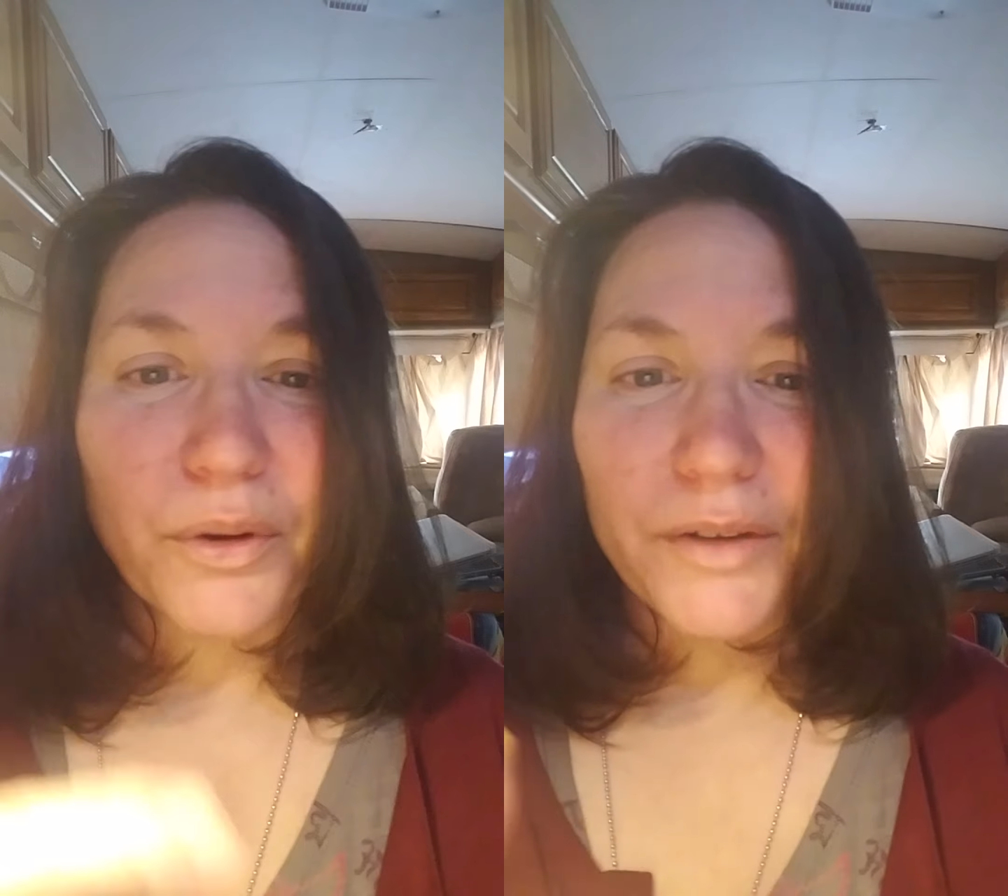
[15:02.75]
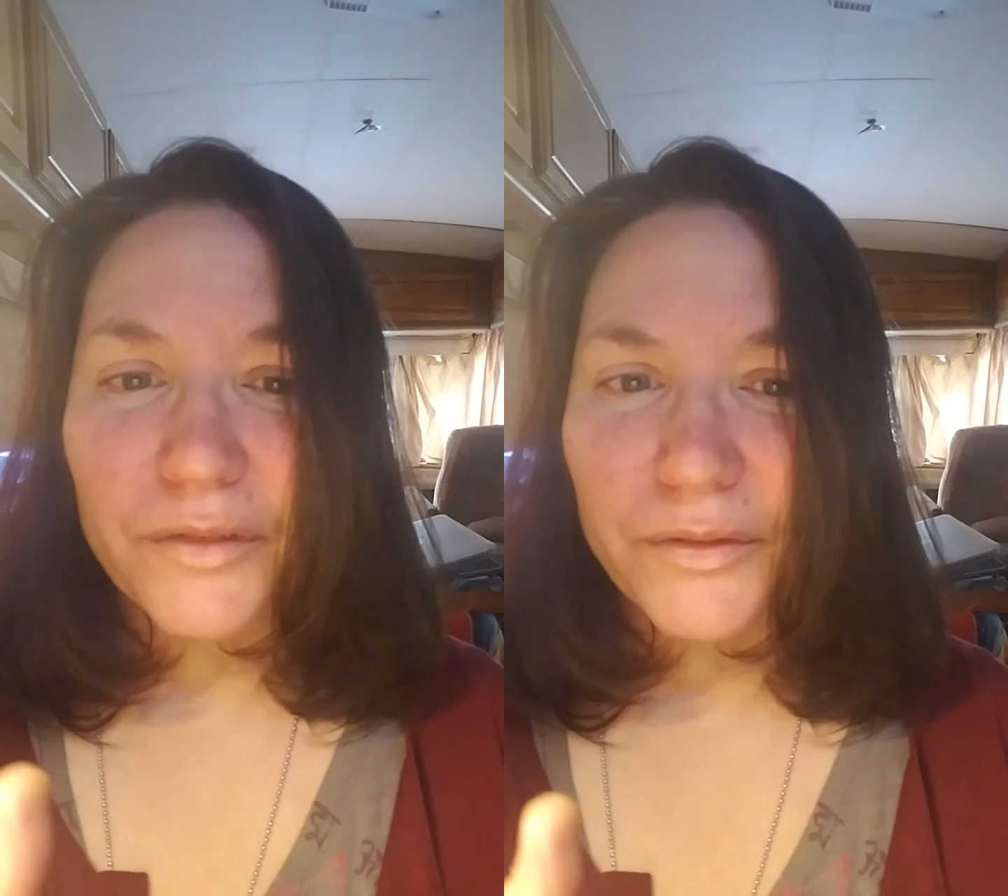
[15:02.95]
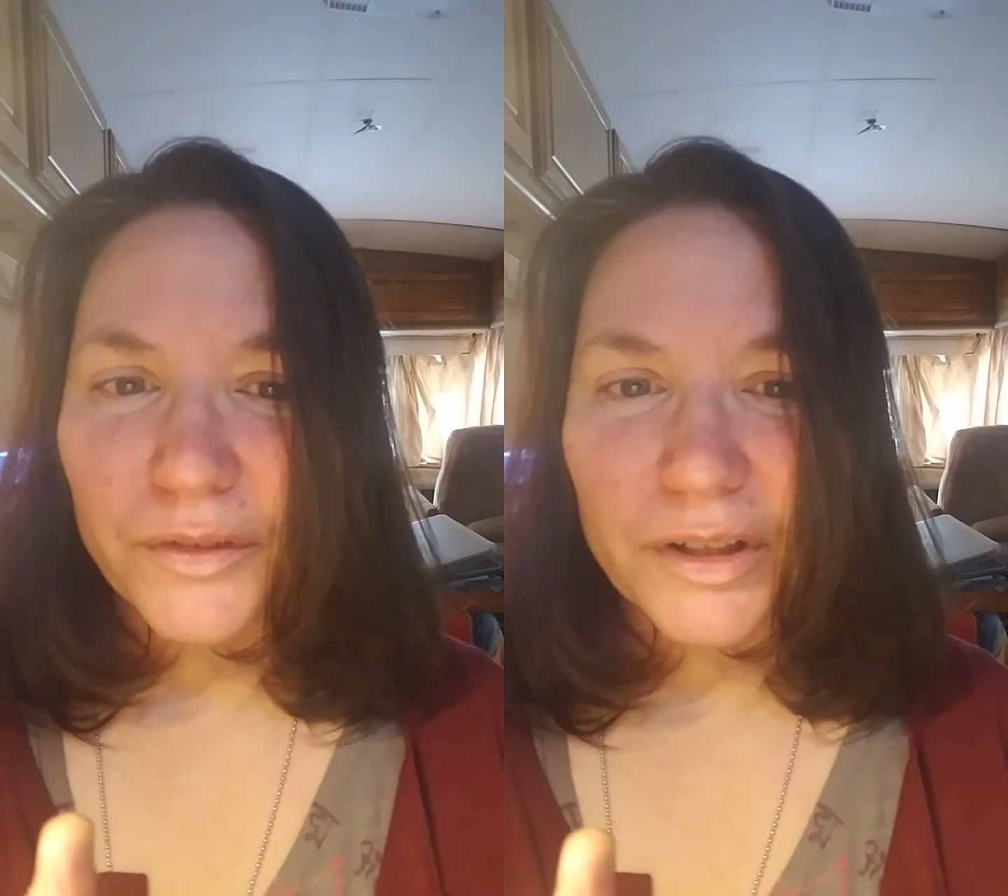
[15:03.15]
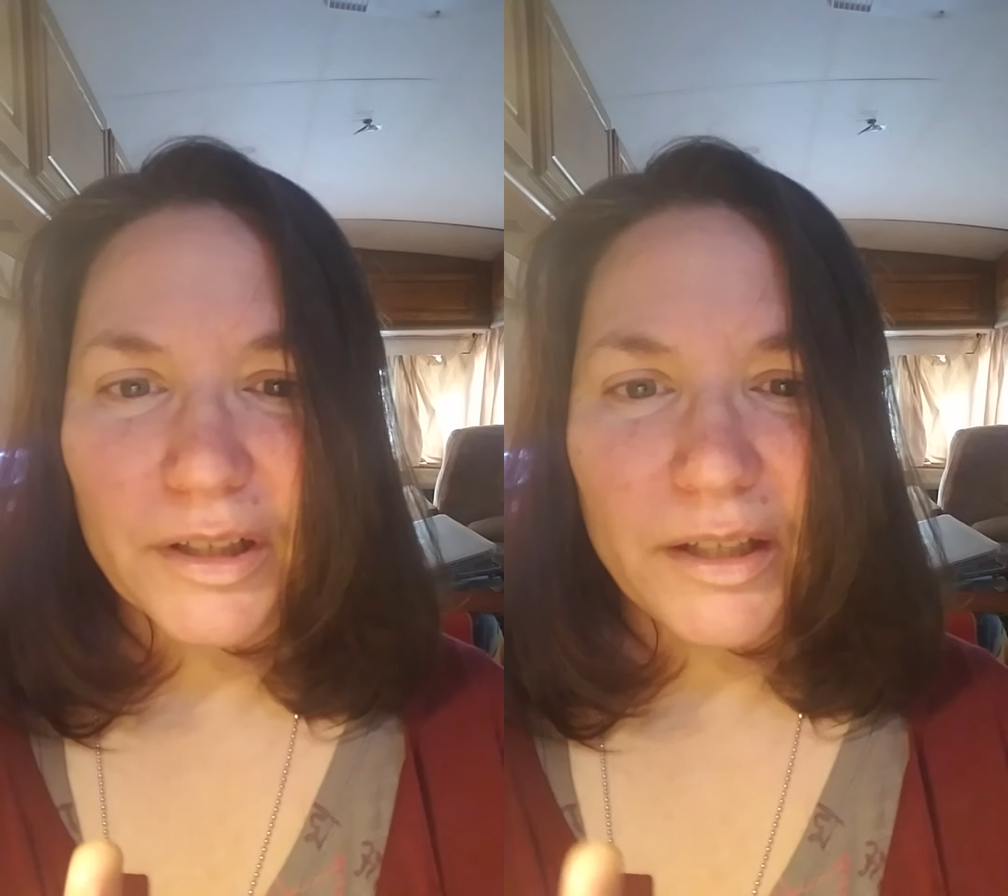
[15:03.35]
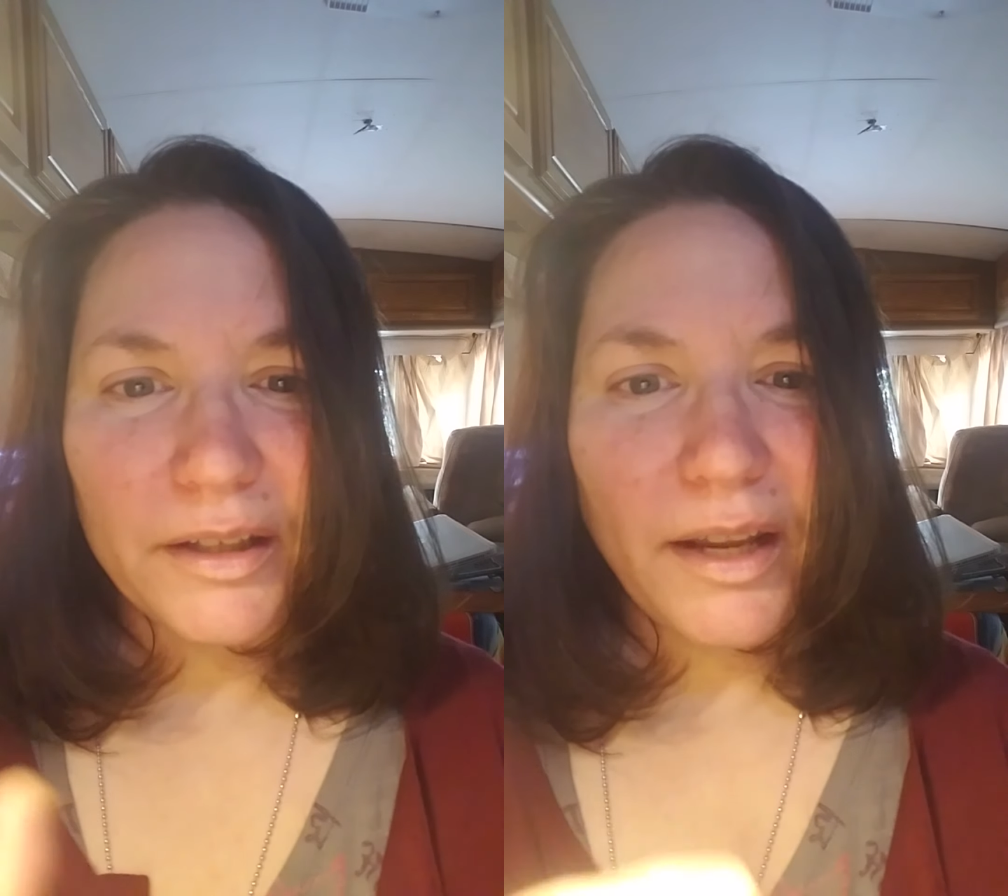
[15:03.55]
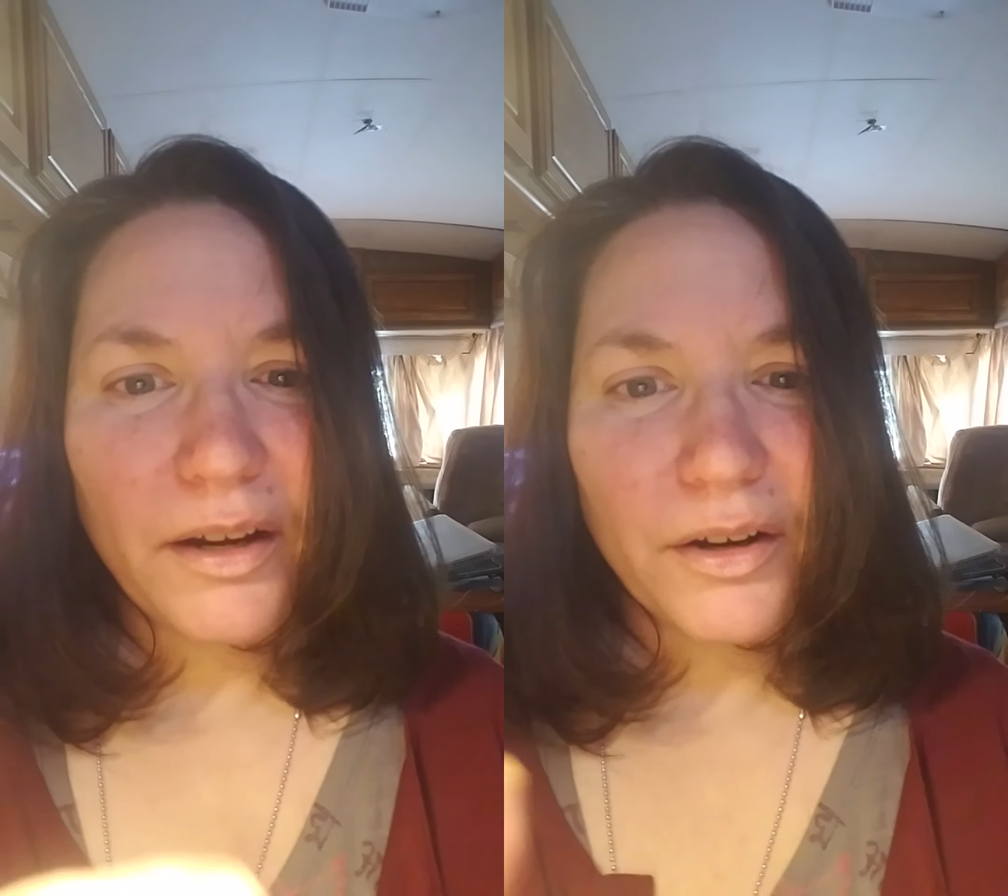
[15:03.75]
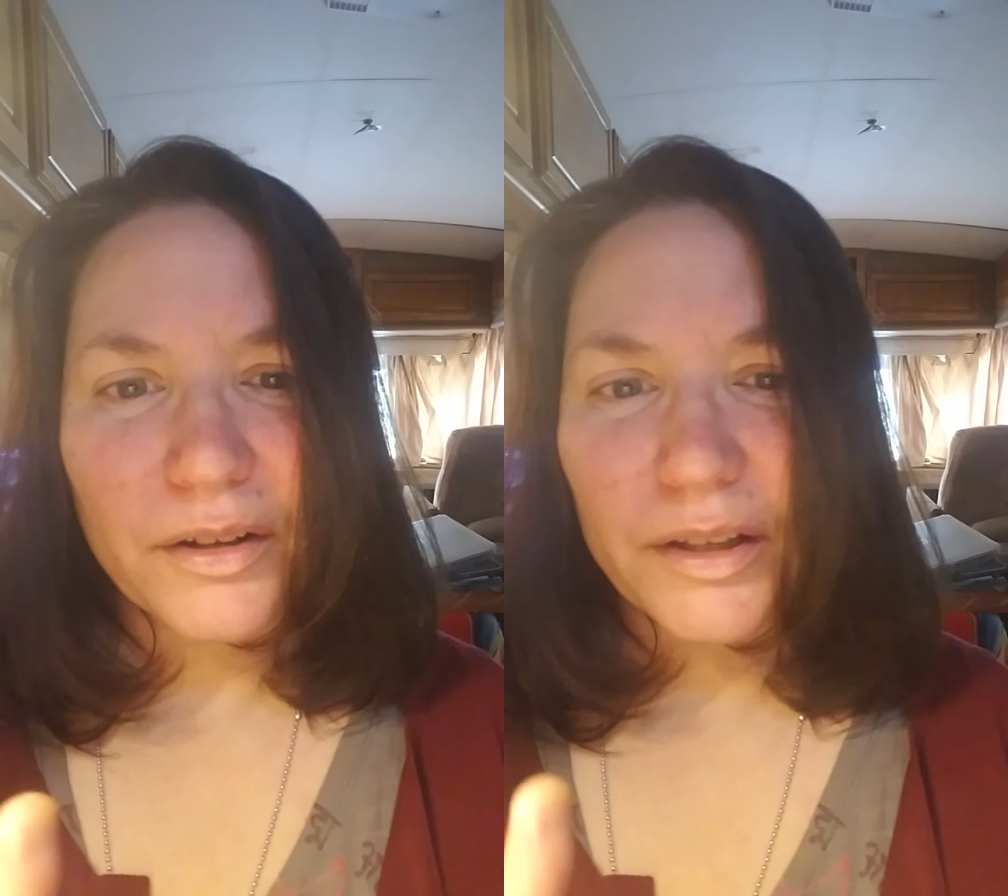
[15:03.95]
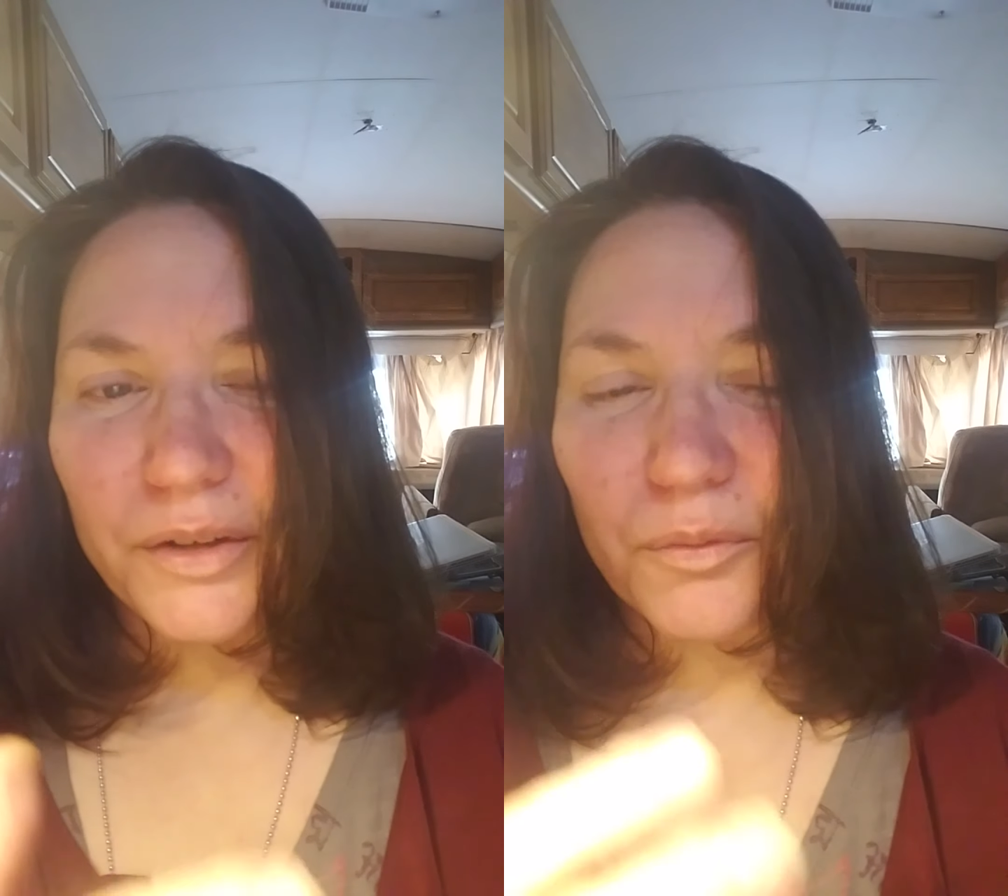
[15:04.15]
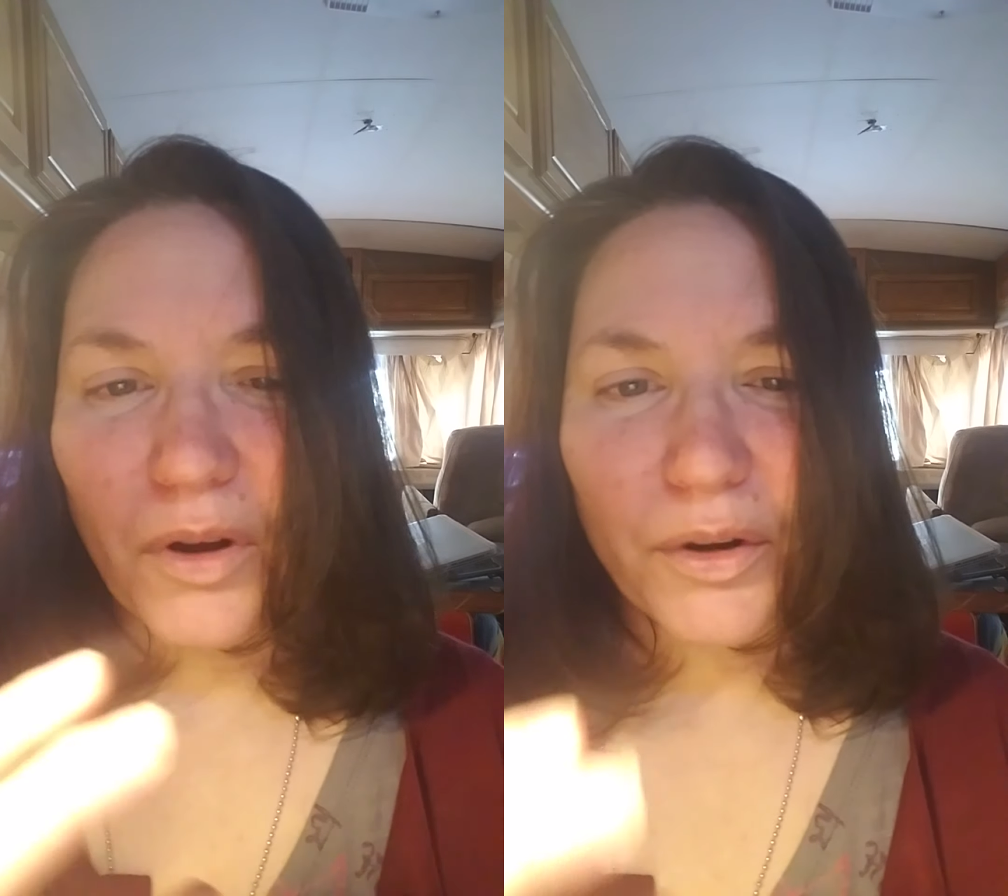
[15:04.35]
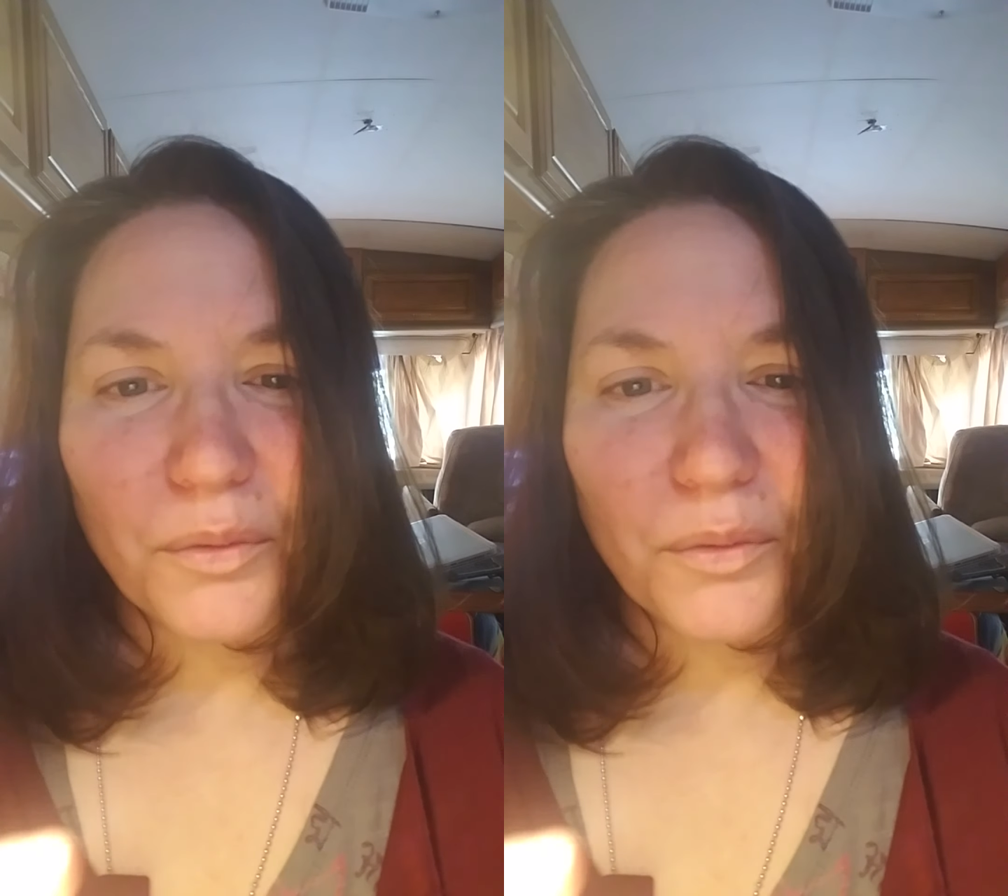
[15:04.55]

grateful for clean air, clean water,